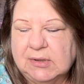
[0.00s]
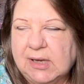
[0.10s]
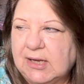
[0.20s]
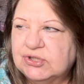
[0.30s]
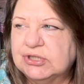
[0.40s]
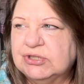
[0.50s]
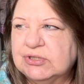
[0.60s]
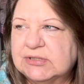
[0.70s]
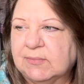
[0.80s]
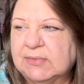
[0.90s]
I should do
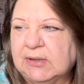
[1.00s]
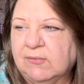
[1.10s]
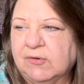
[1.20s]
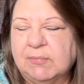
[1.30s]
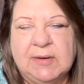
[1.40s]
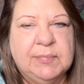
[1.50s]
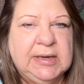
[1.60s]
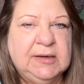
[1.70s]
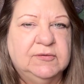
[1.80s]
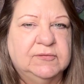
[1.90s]
something with my
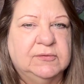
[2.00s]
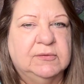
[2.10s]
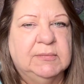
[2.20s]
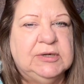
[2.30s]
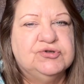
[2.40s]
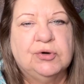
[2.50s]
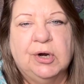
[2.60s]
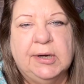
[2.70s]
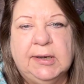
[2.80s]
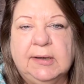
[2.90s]
paints or my
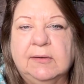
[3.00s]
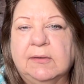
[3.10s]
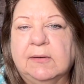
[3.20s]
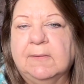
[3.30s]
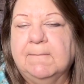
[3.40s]
drawing, or,